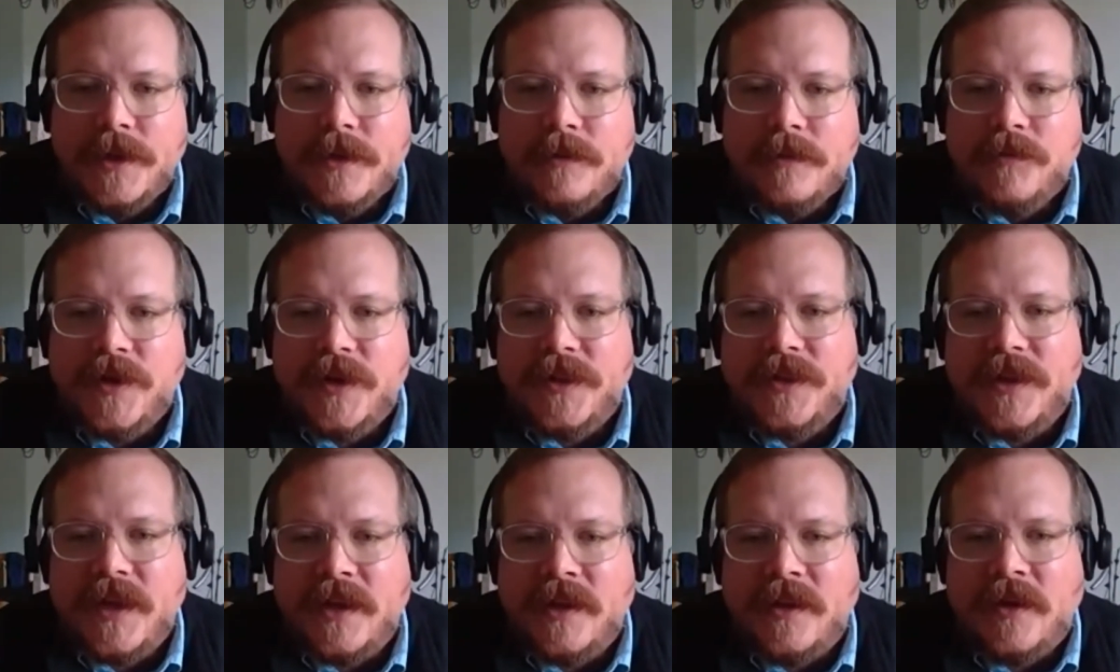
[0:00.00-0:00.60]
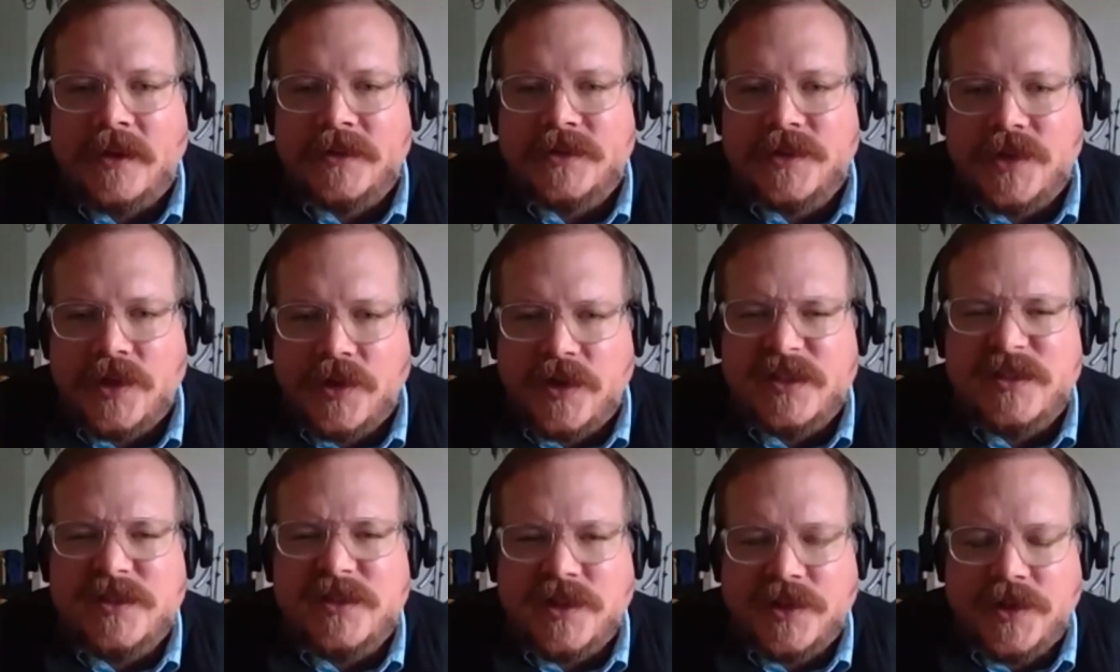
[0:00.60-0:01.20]
But then
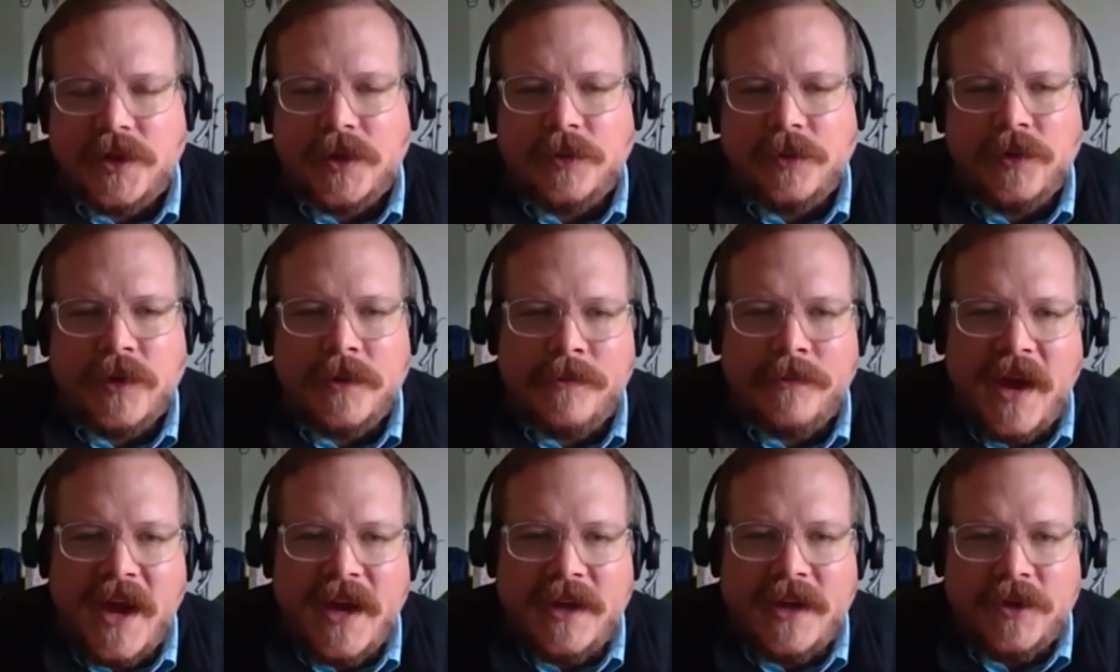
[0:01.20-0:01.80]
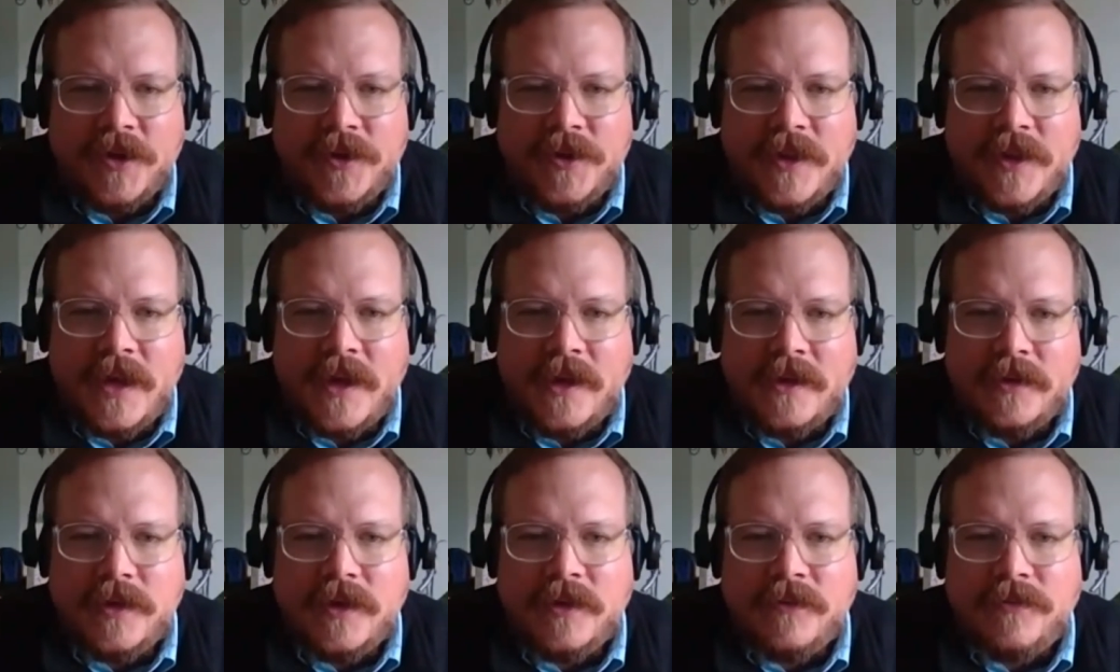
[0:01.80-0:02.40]
also it's a good reminder
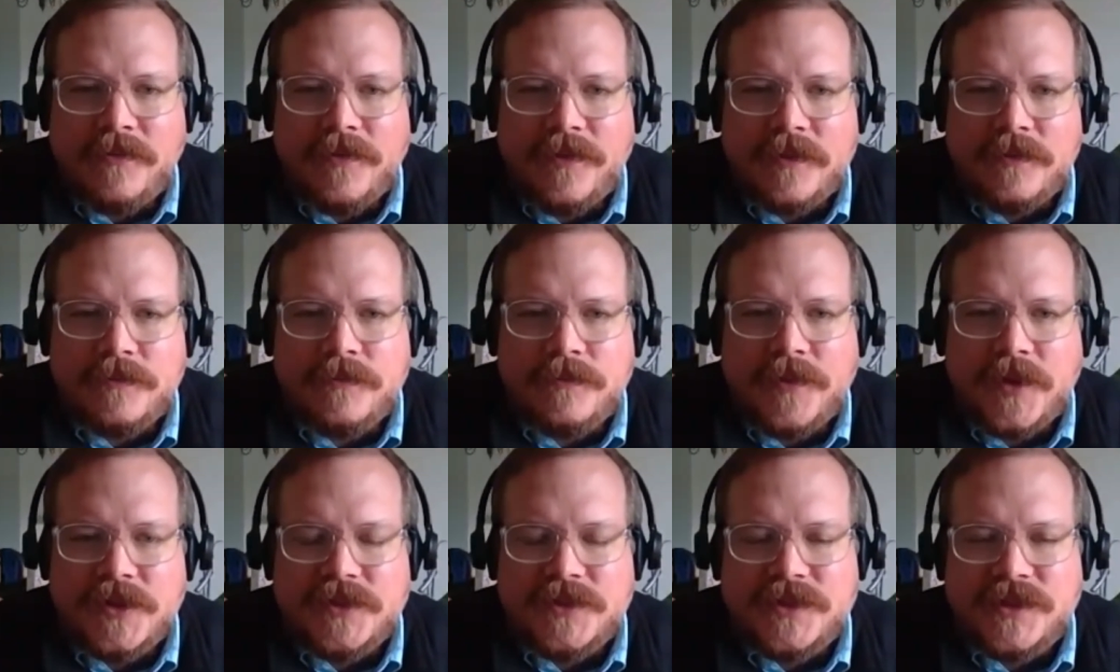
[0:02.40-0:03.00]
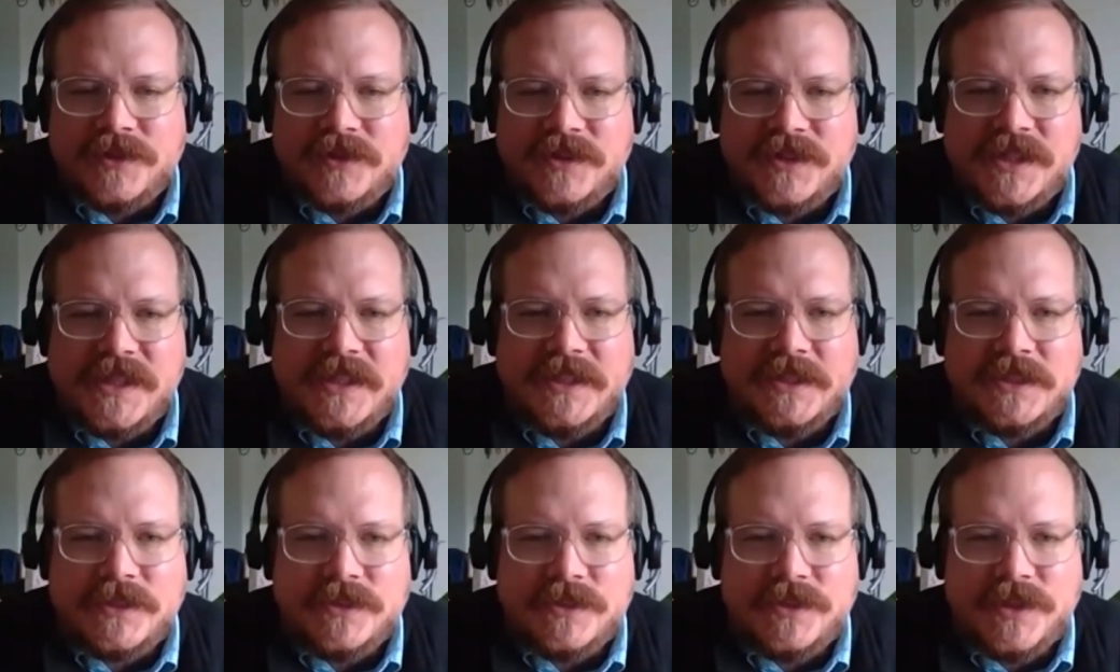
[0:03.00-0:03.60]
that if a person
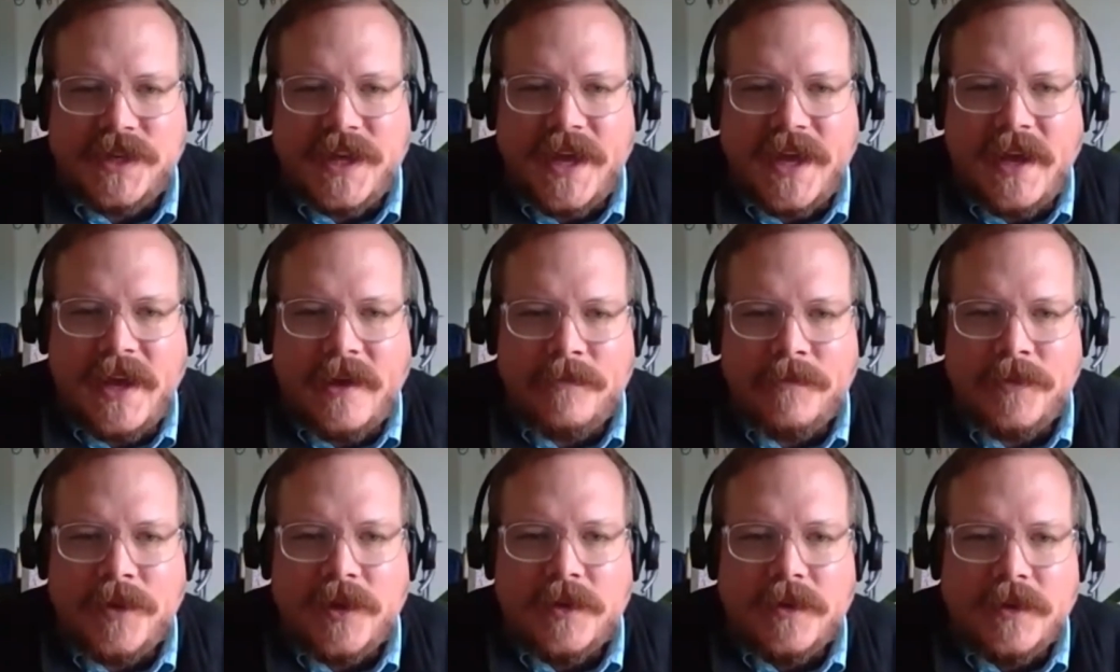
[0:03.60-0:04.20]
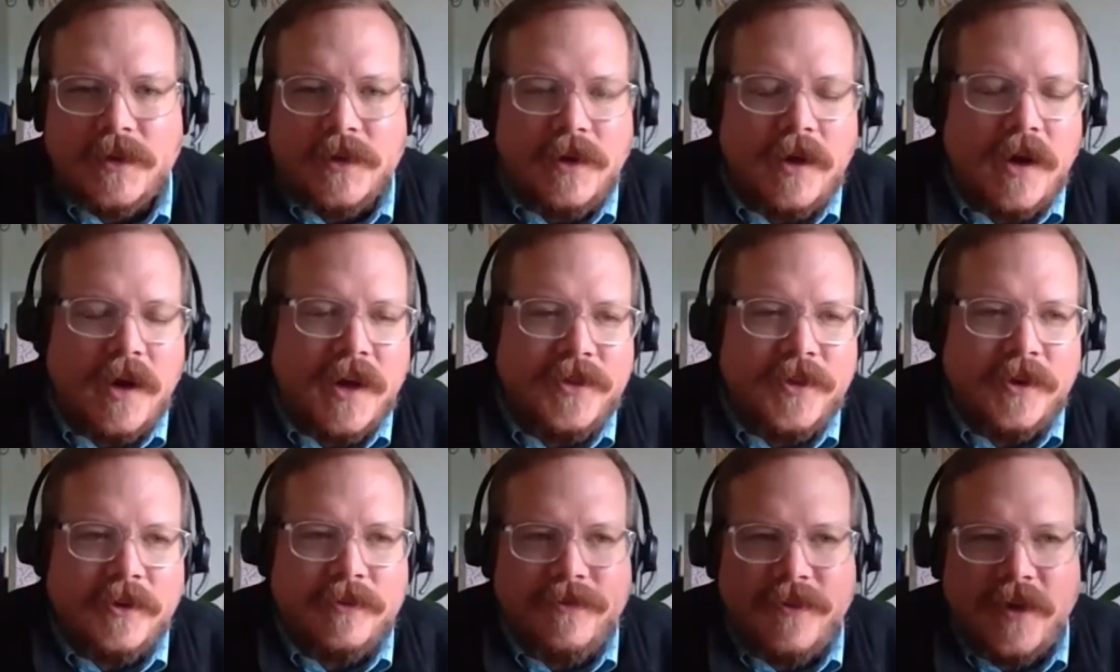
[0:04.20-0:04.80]
sees a scam
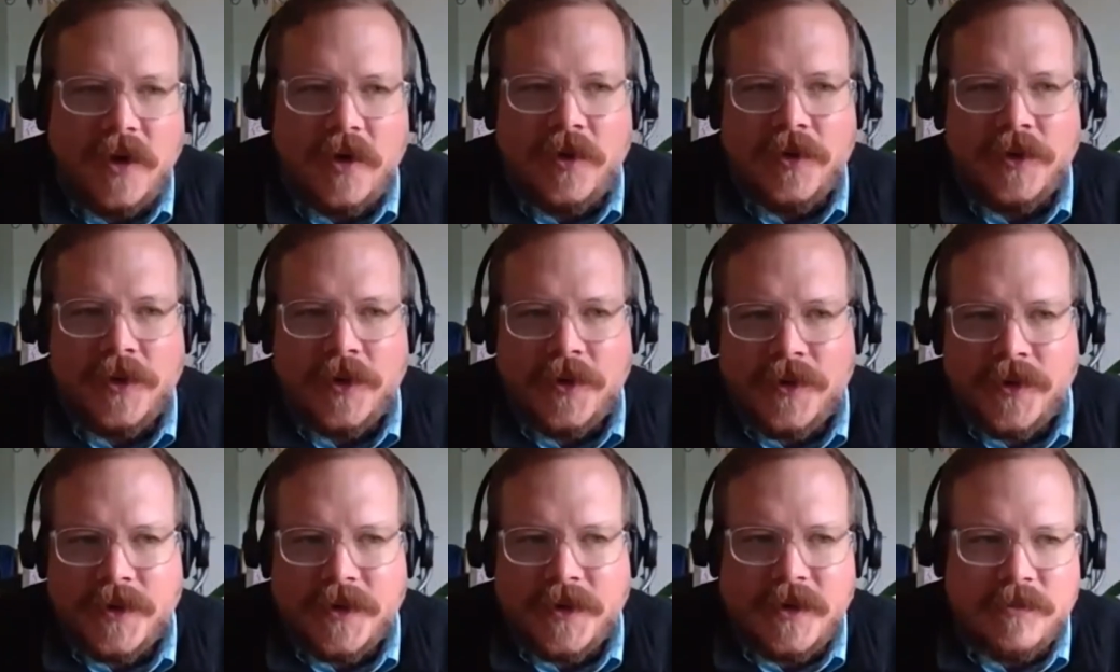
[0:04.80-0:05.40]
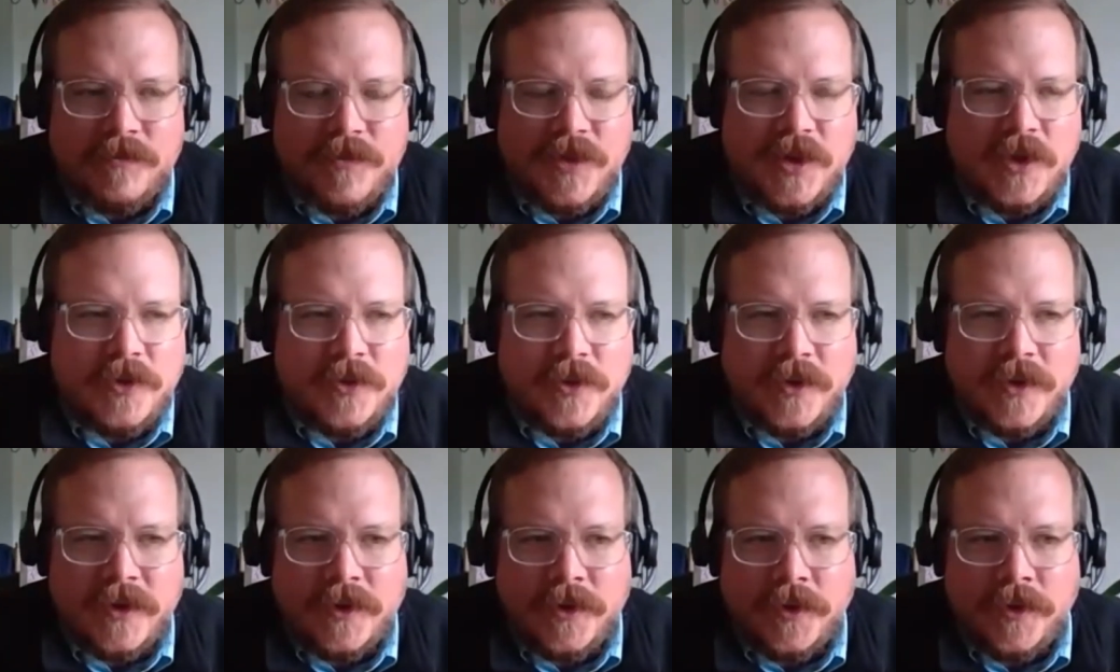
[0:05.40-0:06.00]
on their phone or their
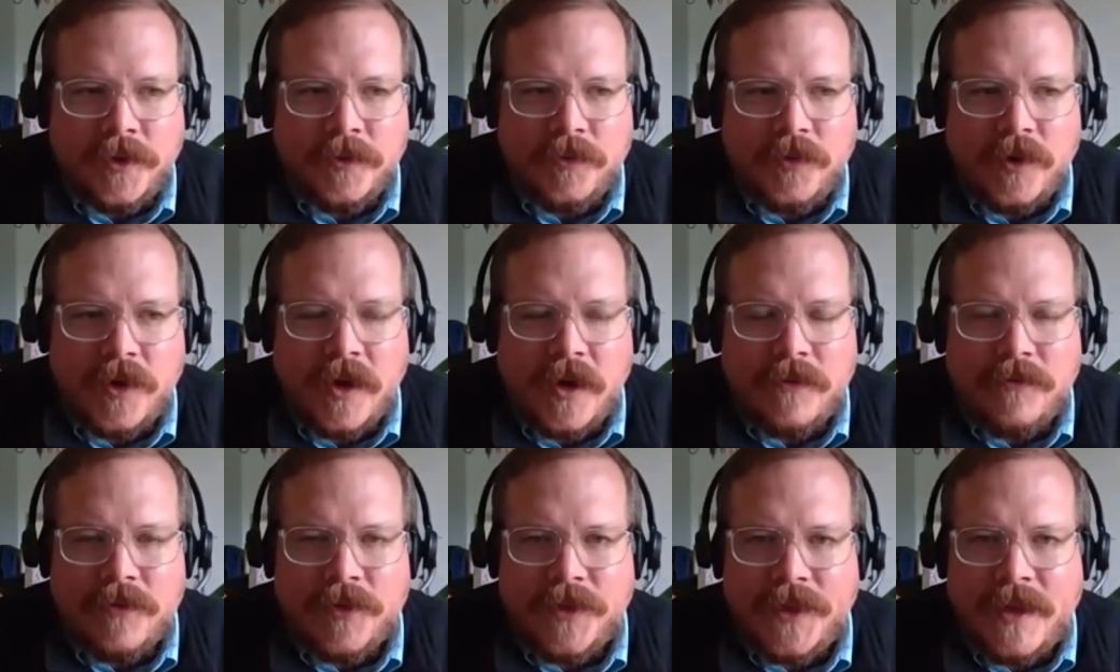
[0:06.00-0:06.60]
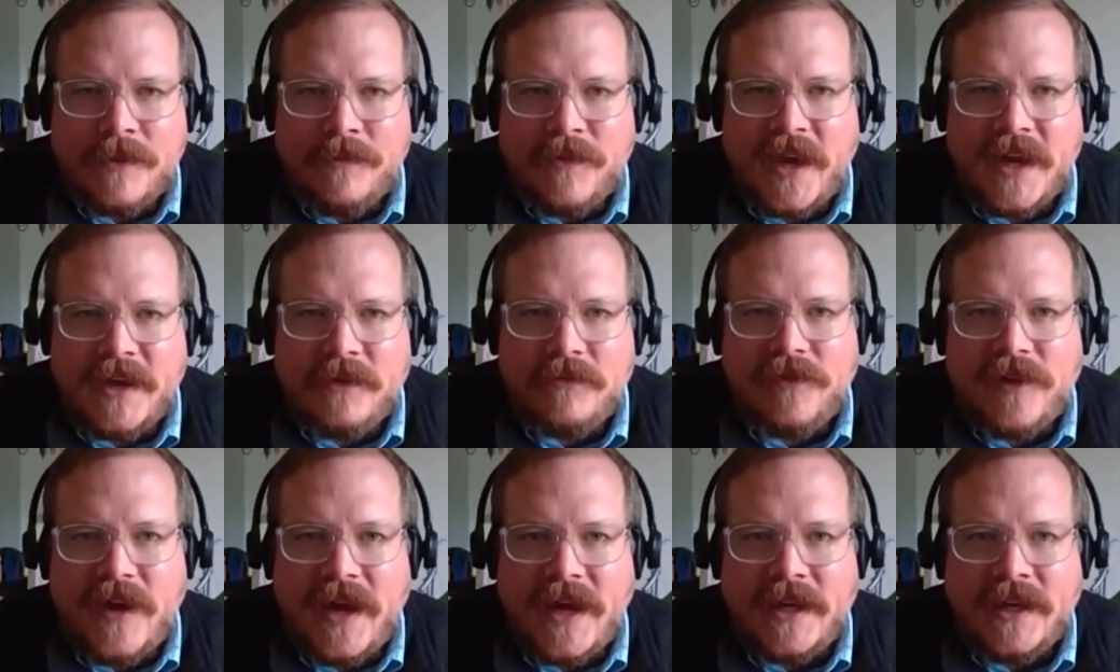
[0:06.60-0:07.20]
computer or wherever they might
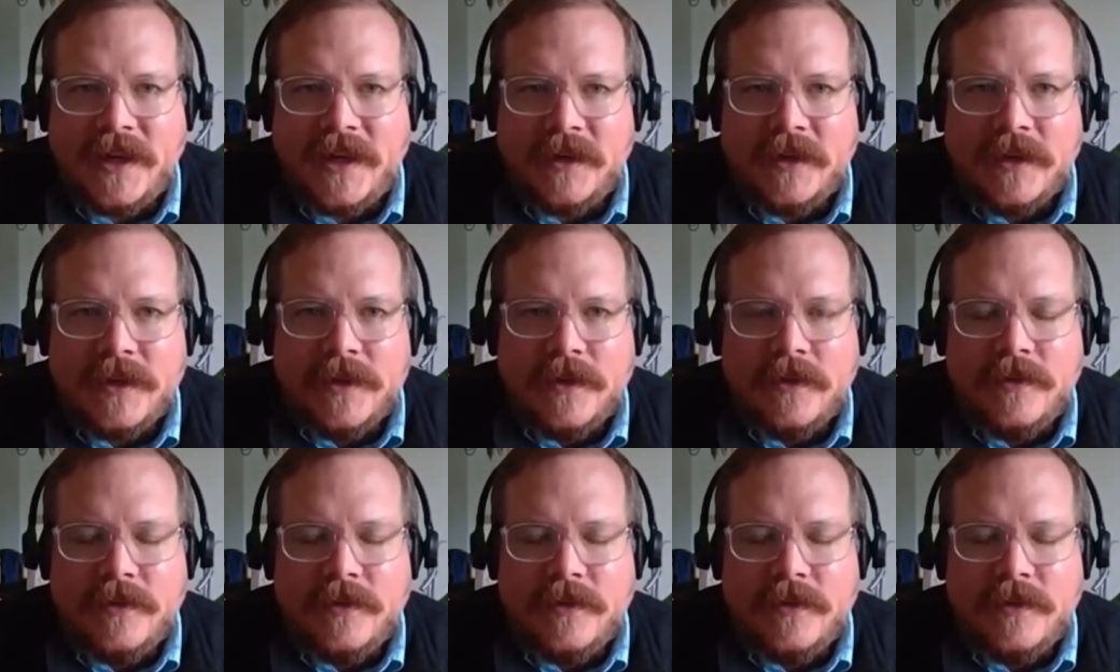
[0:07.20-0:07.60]
find it,